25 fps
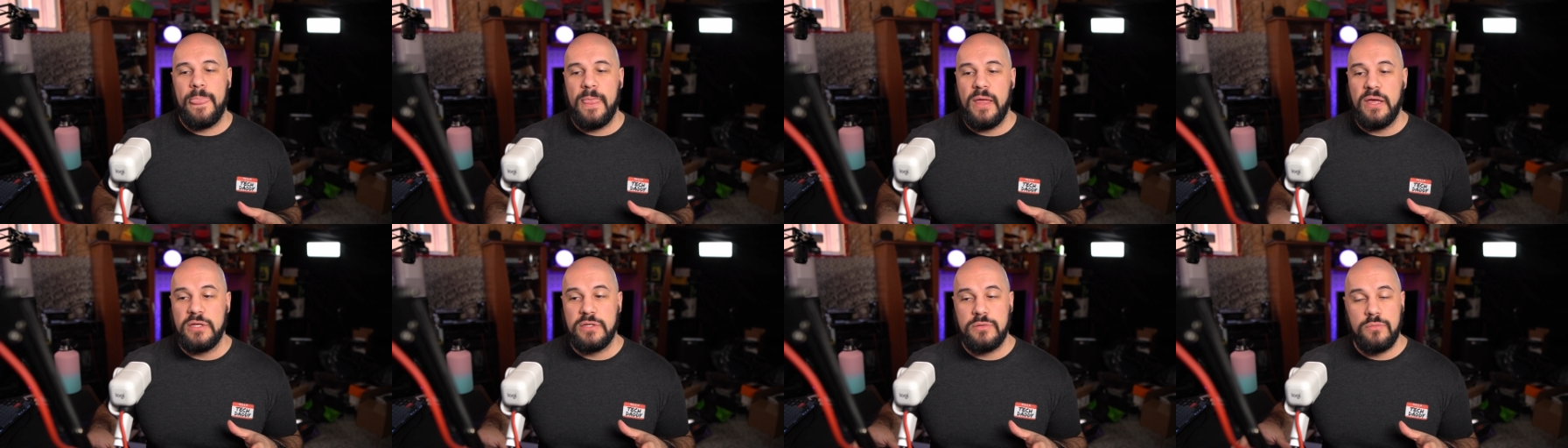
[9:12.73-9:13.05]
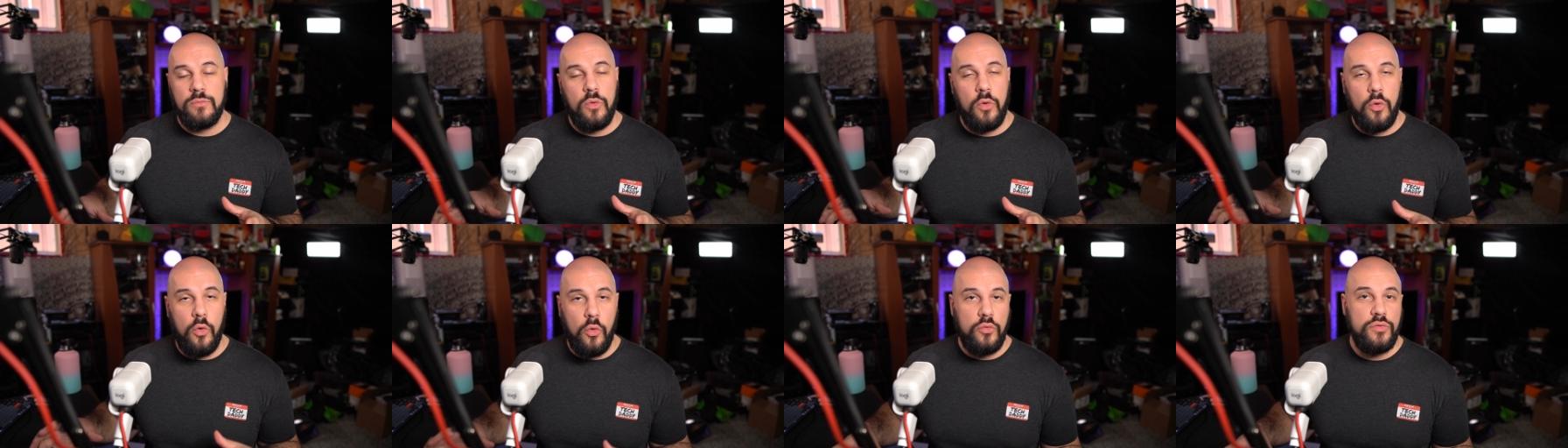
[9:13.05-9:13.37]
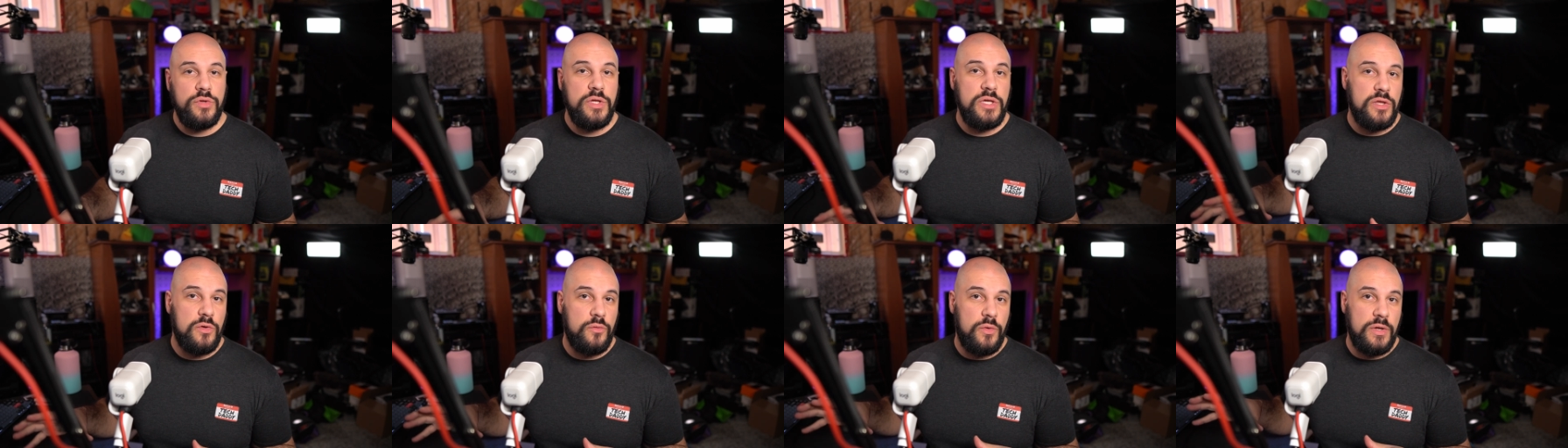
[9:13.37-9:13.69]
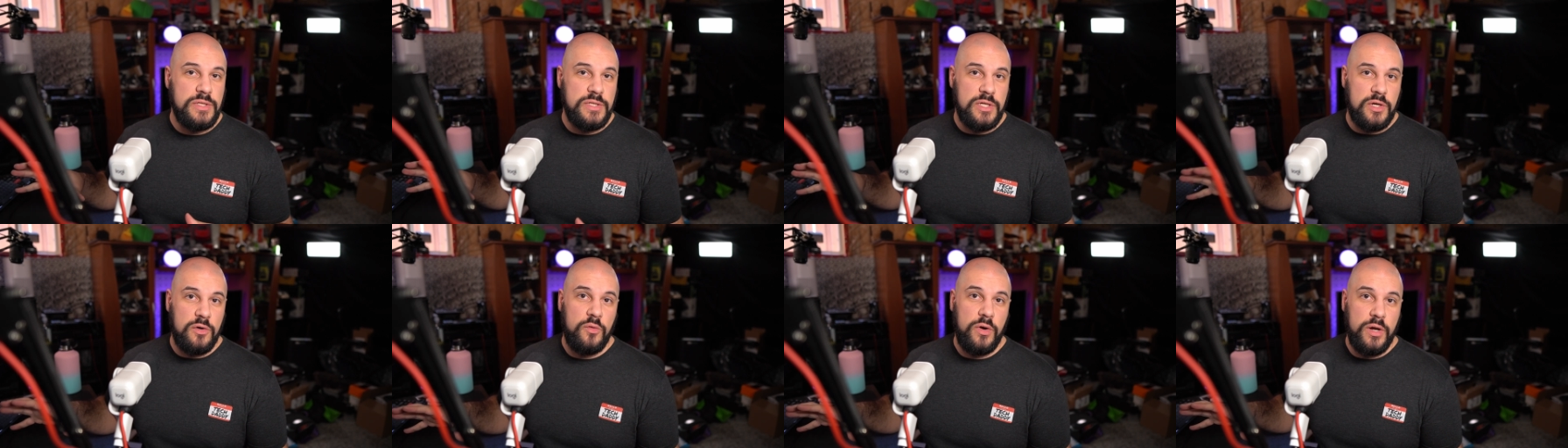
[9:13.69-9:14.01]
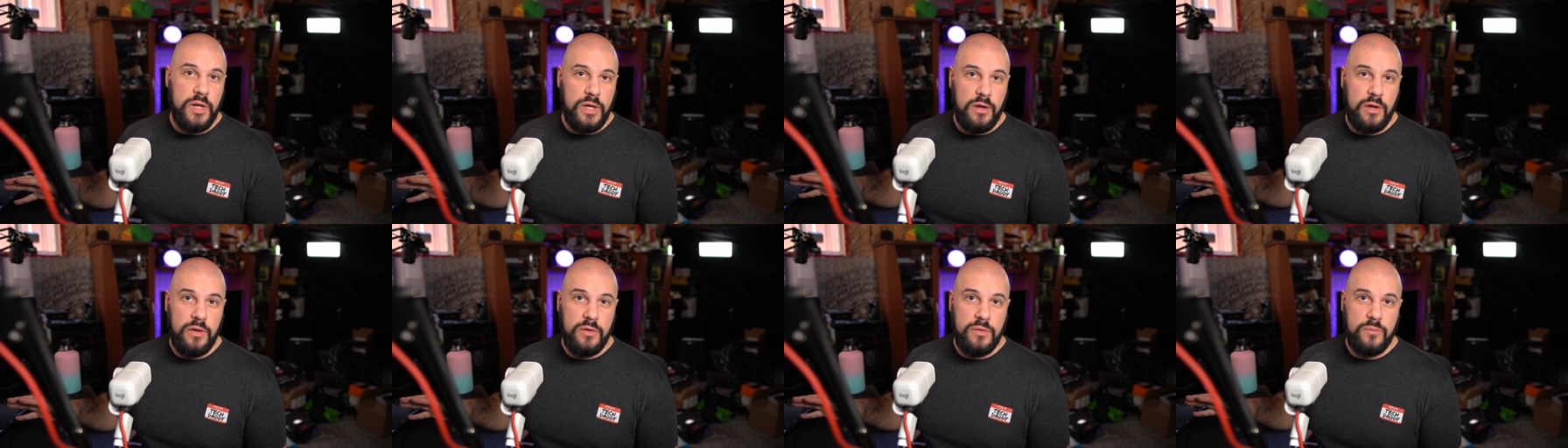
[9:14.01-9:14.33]
it's only the ones that are
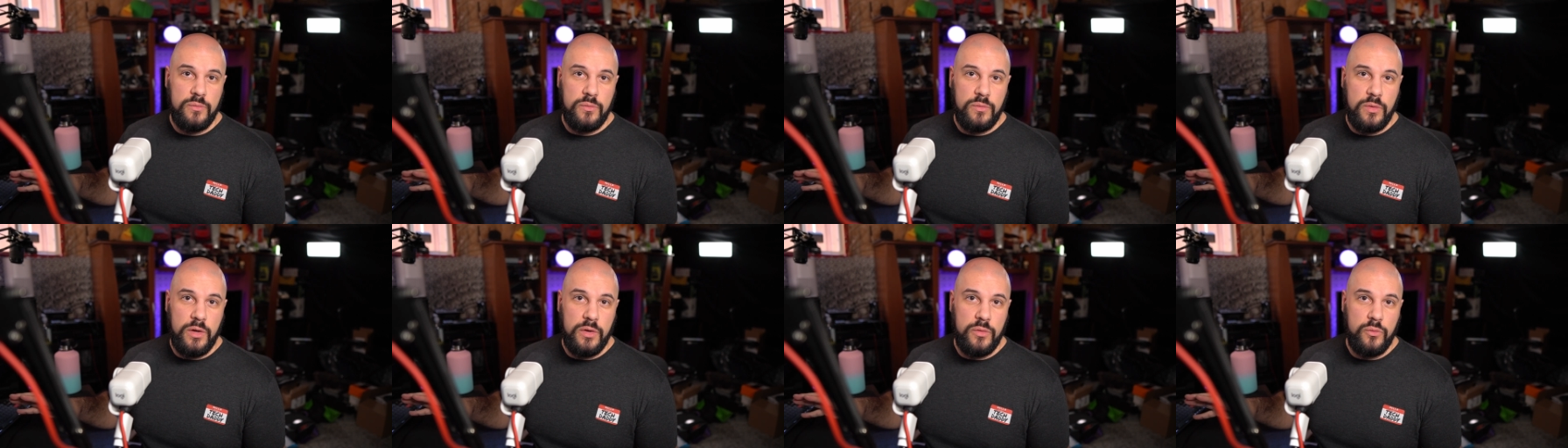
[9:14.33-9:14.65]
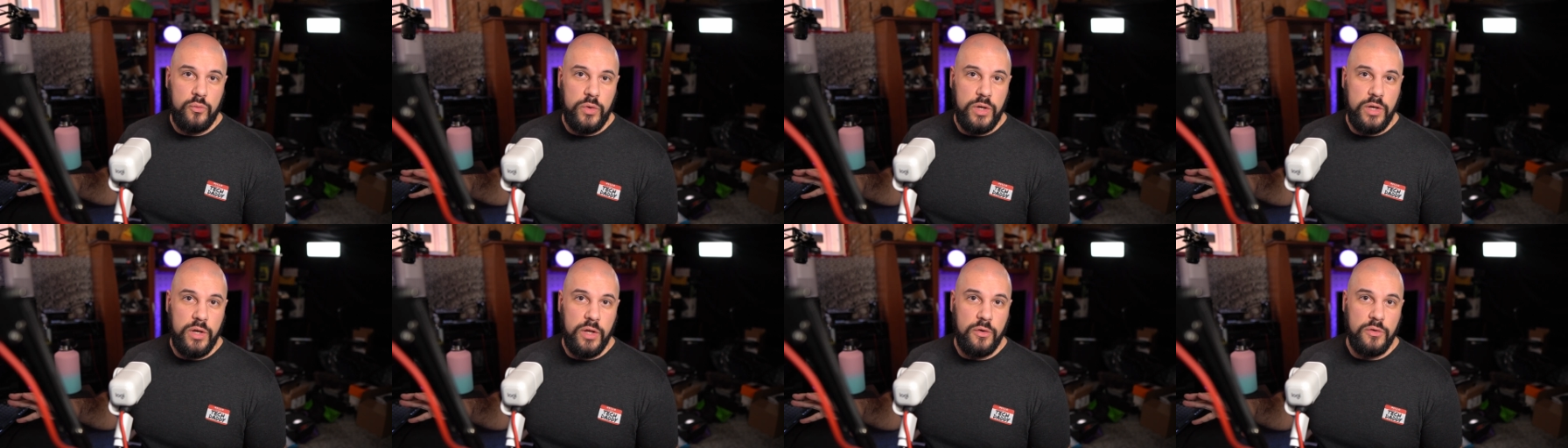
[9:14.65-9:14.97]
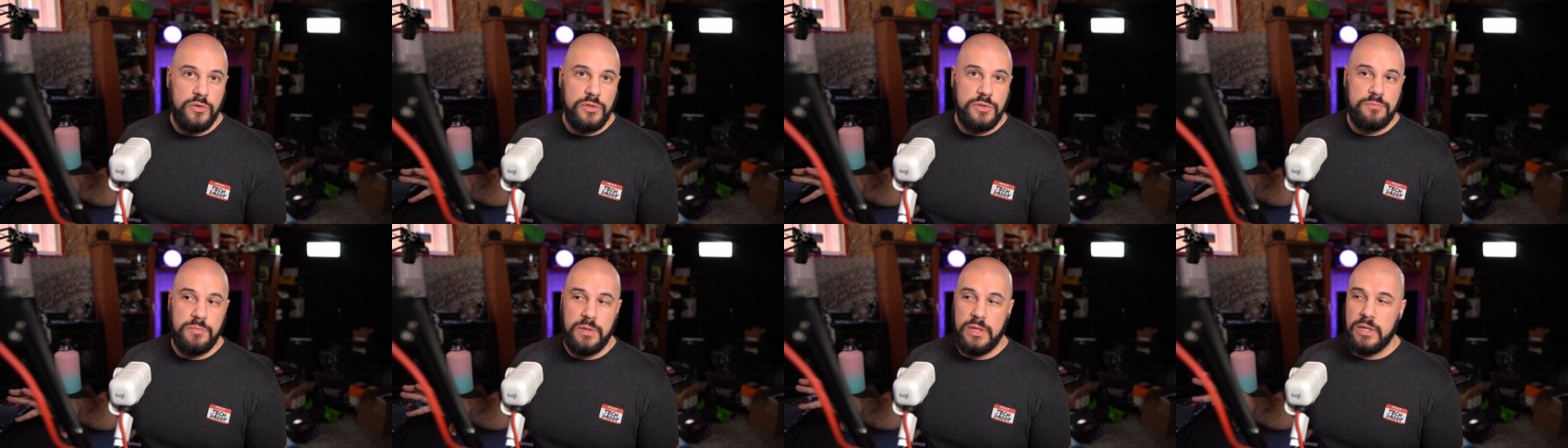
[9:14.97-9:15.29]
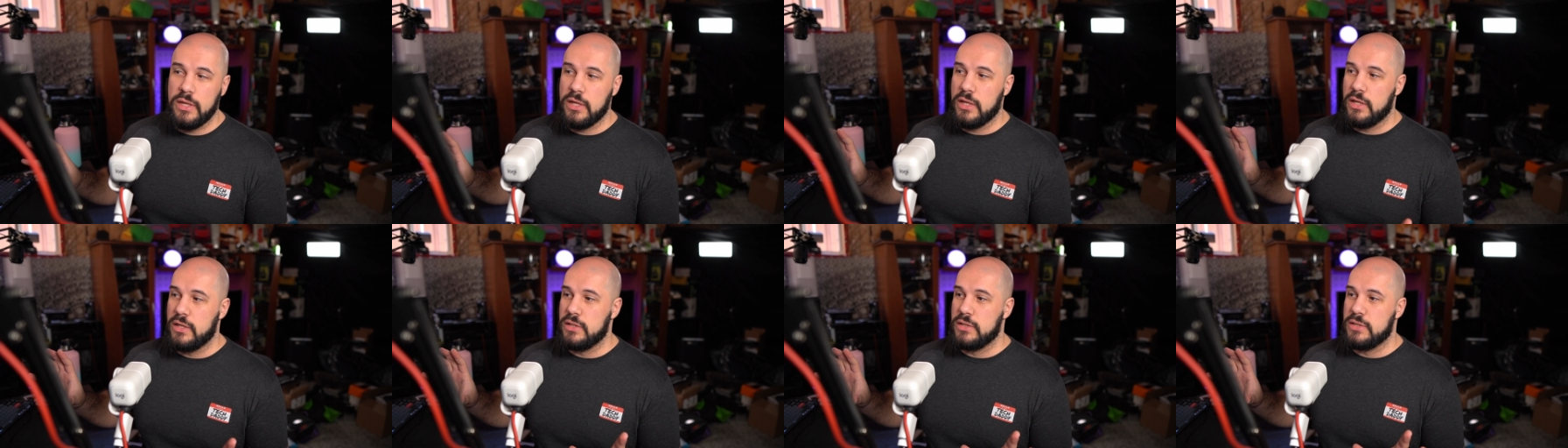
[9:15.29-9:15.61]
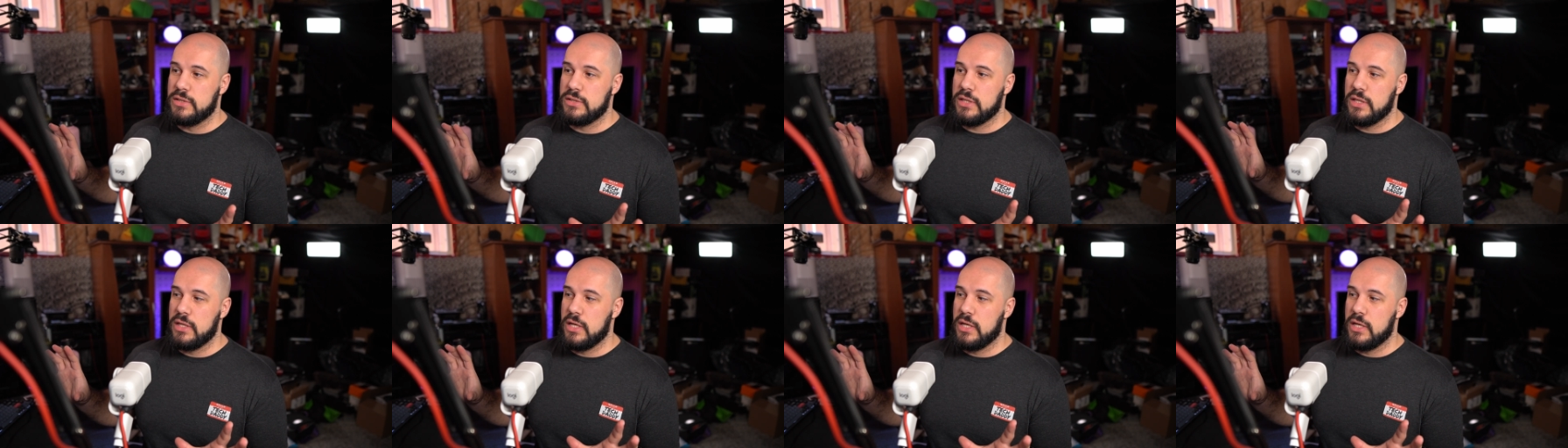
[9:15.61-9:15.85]
running on, on Windows because